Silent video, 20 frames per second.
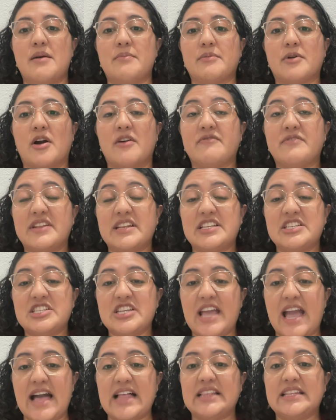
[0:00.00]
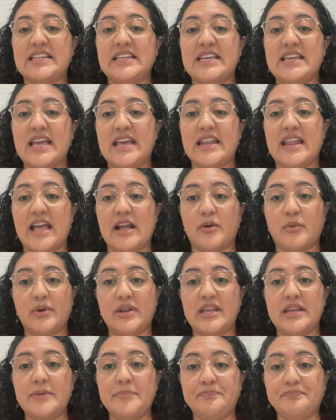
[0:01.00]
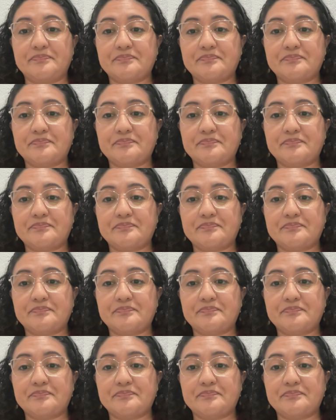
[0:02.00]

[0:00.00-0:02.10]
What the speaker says: confidentiality, and equity.